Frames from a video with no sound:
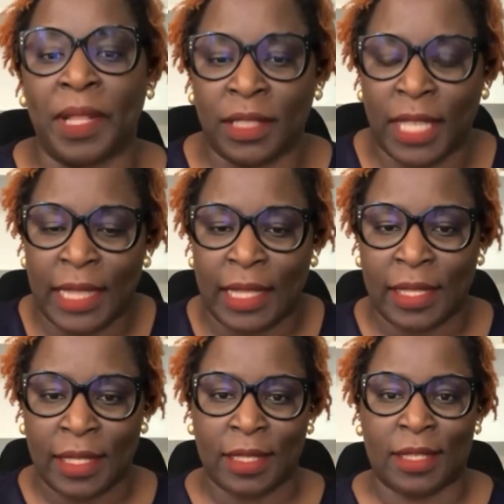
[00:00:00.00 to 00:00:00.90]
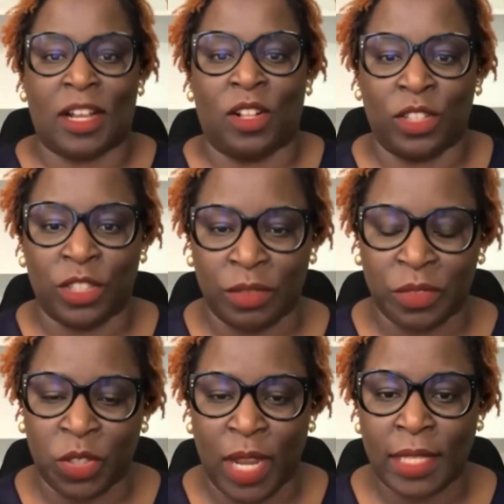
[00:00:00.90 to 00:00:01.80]
building this culture
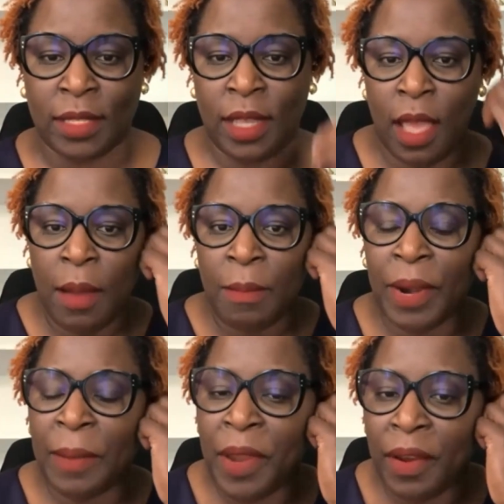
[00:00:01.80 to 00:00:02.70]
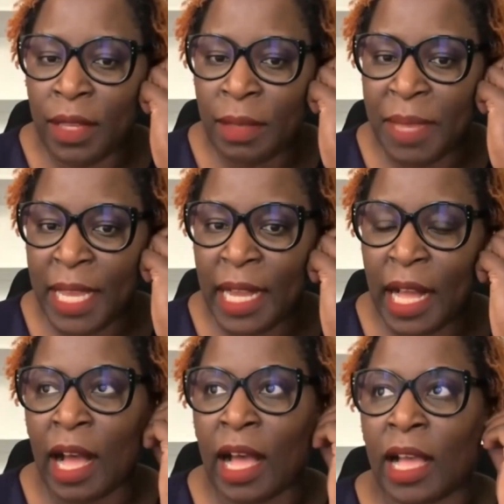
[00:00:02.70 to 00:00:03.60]
of trust, primarily
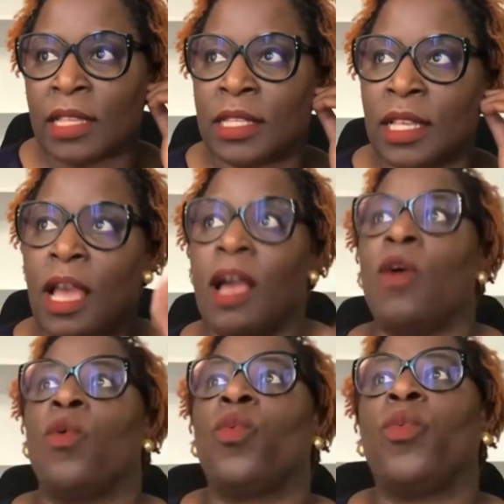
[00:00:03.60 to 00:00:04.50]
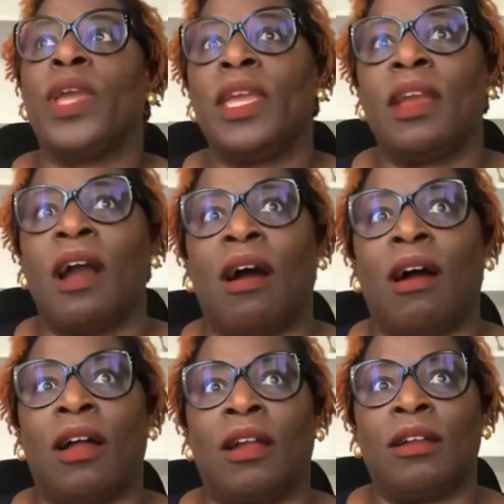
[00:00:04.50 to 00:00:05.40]
because we
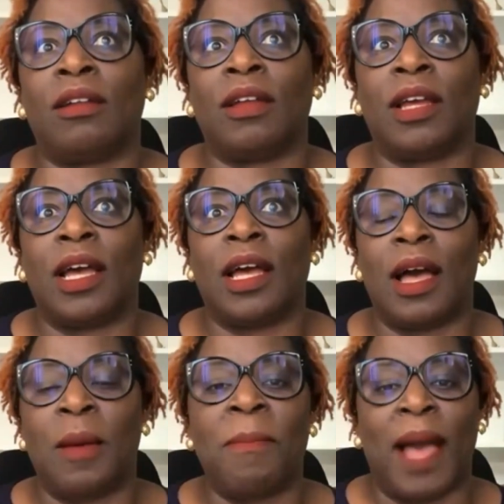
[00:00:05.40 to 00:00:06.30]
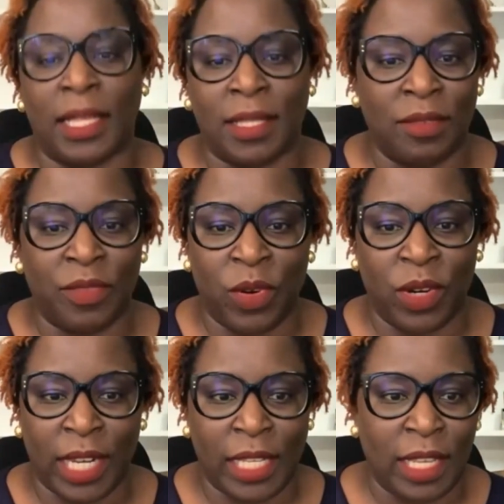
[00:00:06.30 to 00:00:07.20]
are a massive
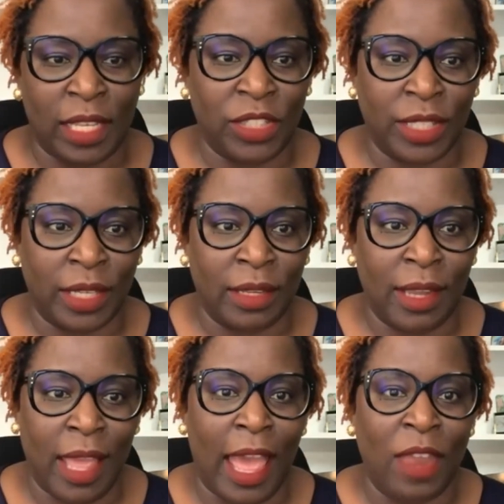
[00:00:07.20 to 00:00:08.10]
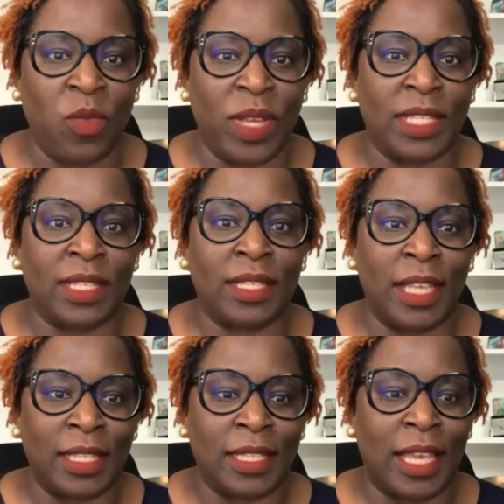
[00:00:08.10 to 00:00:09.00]
organization and we
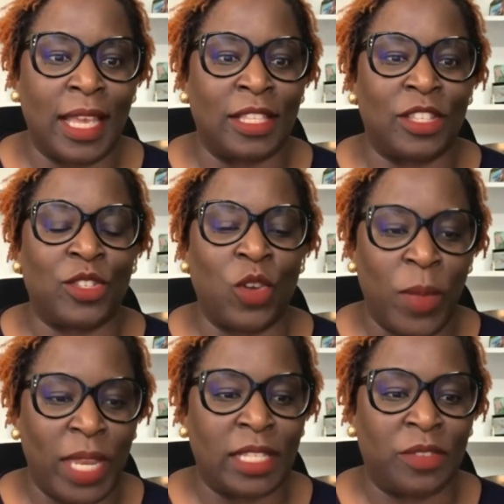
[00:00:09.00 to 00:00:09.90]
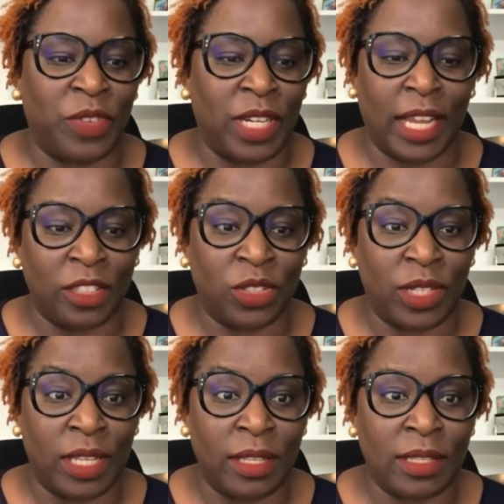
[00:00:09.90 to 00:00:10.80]
sit in so many different
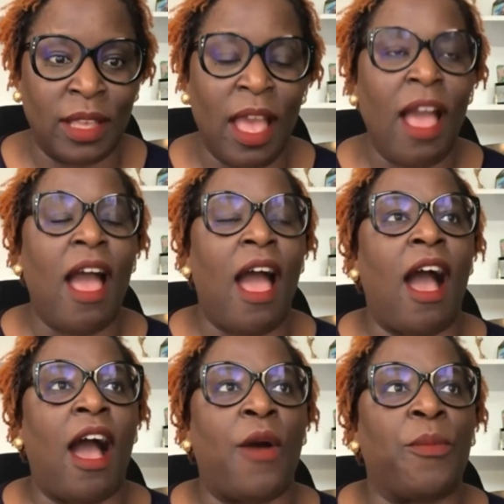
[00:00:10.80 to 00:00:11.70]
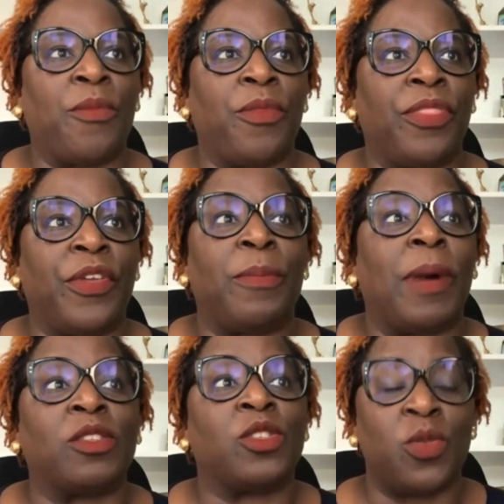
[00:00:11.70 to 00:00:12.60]
countries. There are
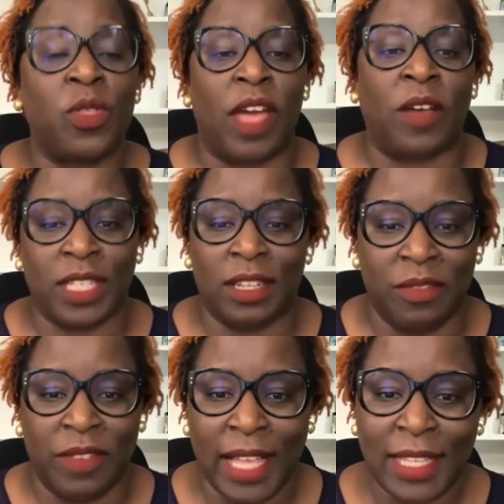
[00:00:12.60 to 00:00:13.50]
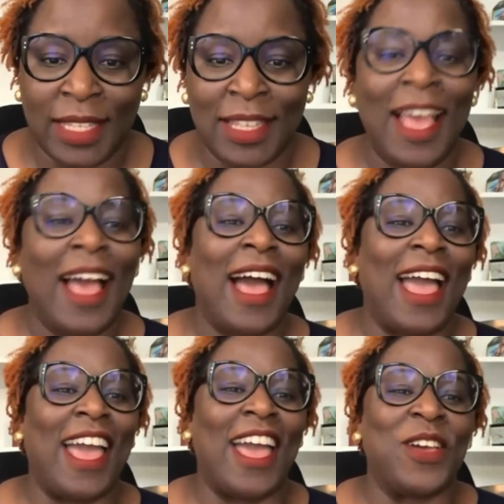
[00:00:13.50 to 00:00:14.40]
about 2,000 of us.
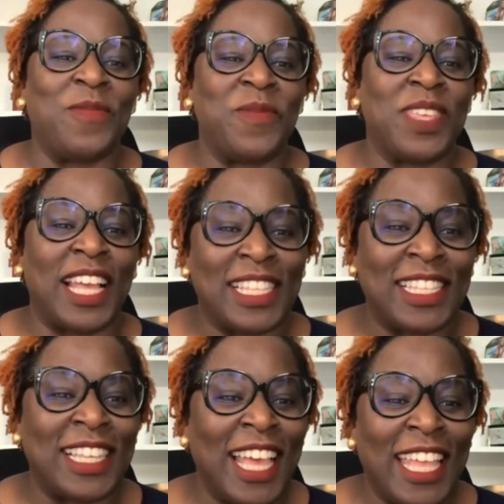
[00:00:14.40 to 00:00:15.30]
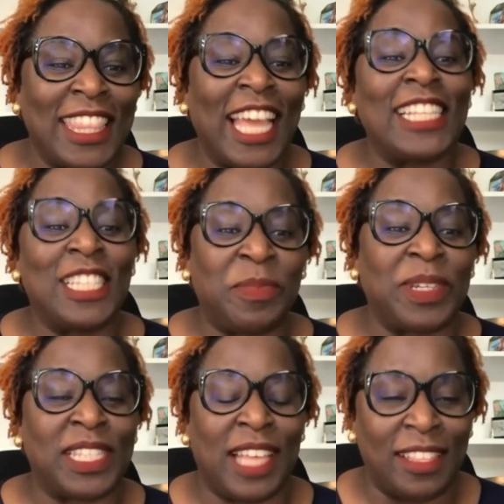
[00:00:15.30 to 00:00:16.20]
Yes,
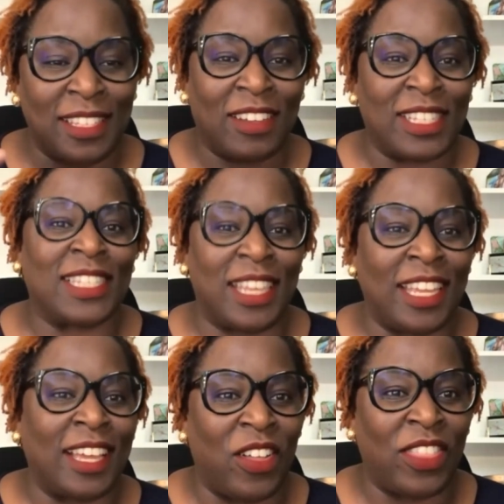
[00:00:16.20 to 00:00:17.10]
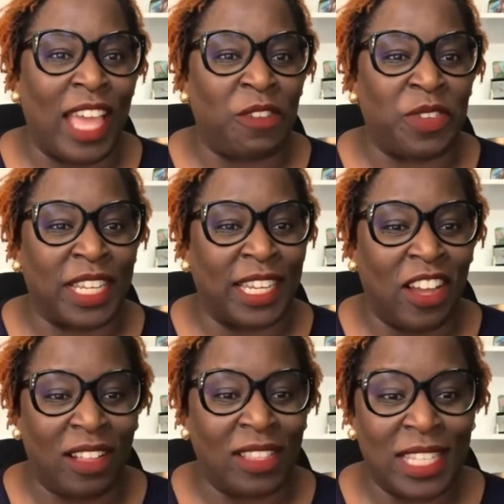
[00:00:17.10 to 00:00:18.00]
90% are sitting on the African
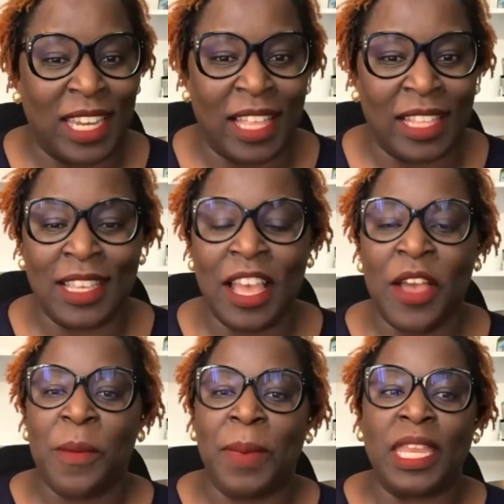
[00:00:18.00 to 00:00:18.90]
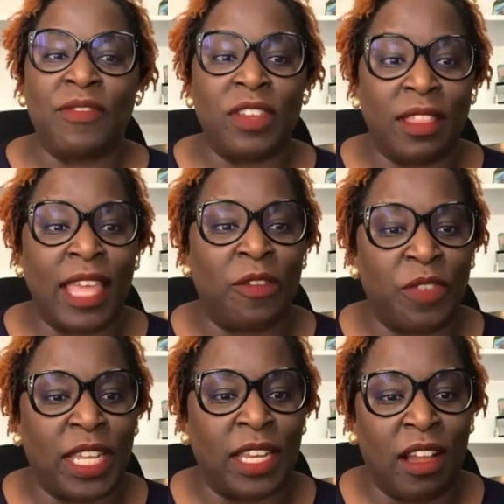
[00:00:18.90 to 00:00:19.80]
continent, but even on the
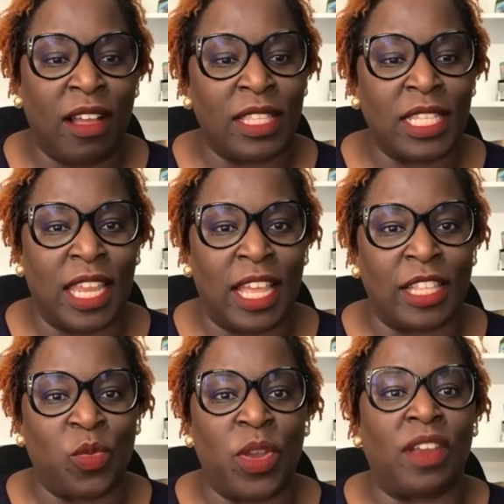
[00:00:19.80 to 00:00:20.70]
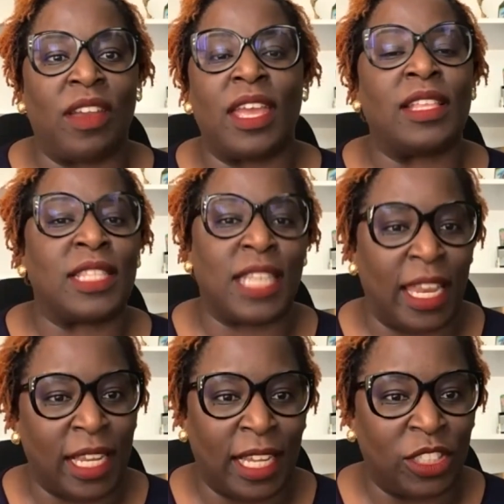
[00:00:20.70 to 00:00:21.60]
African continent, we're in
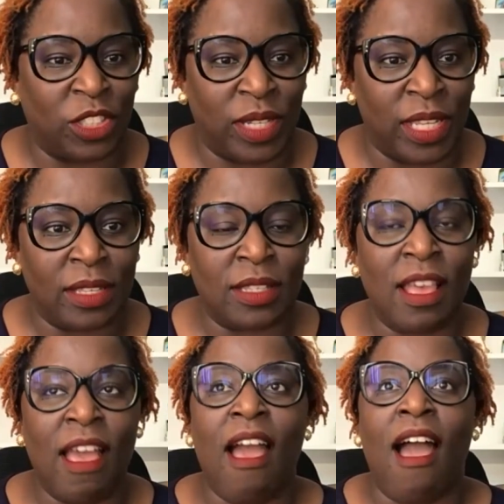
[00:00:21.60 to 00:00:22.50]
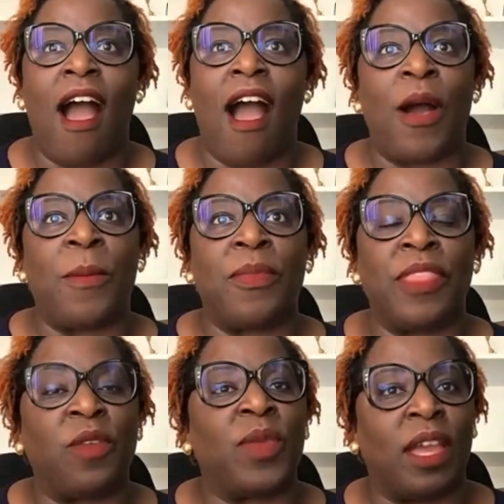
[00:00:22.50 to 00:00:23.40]
10 countries.
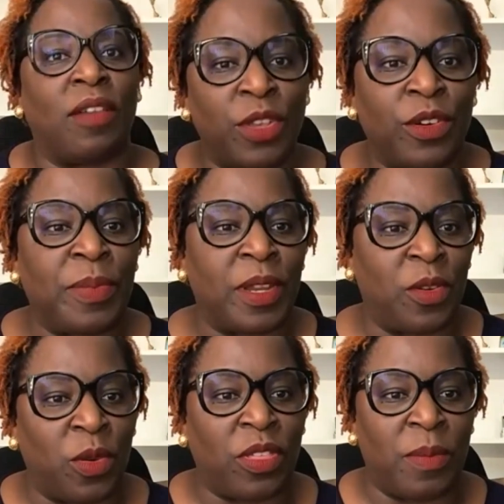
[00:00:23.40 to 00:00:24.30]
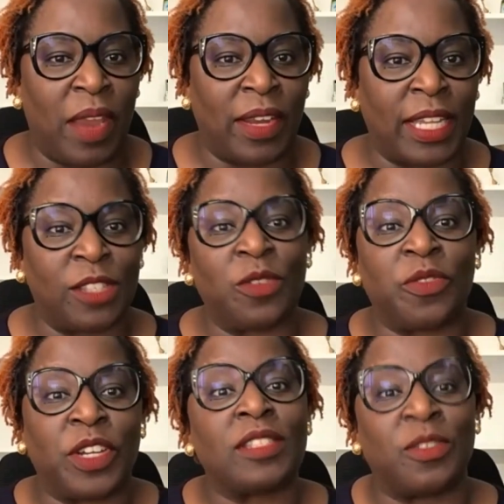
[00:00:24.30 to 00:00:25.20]
Then we have Europe and North America. So
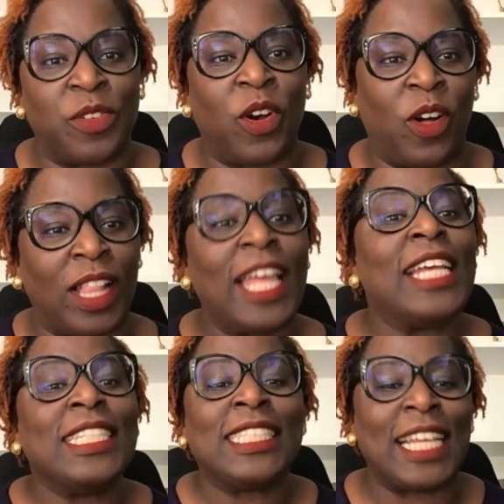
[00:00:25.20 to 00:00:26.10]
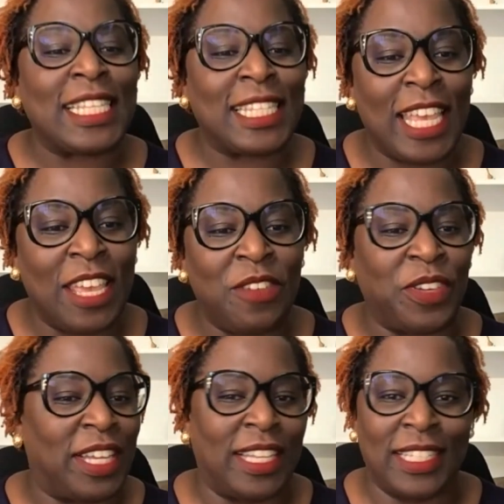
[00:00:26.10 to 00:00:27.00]
first of all, just
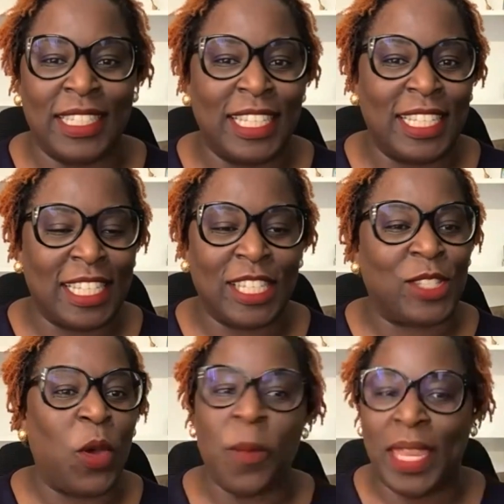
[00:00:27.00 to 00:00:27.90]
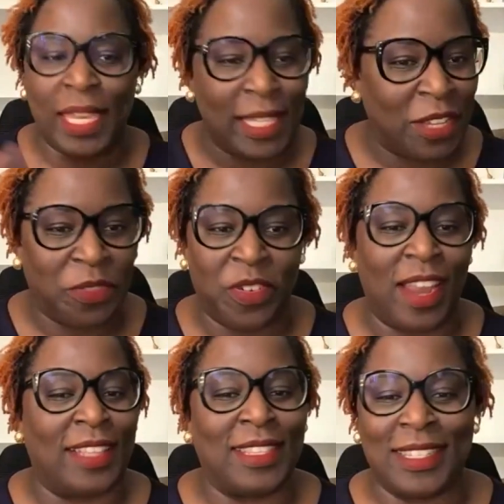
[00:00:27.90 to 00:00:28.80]
even so many
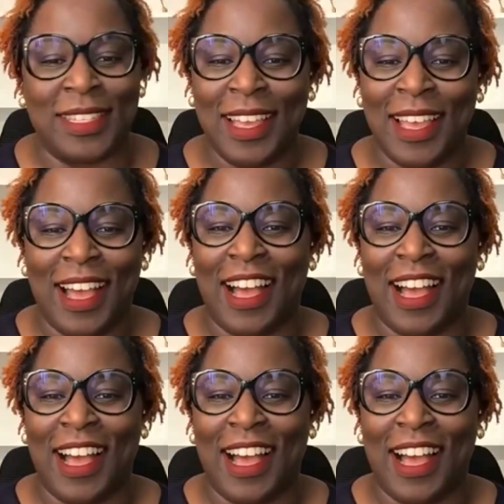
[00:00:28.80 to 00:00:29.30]
different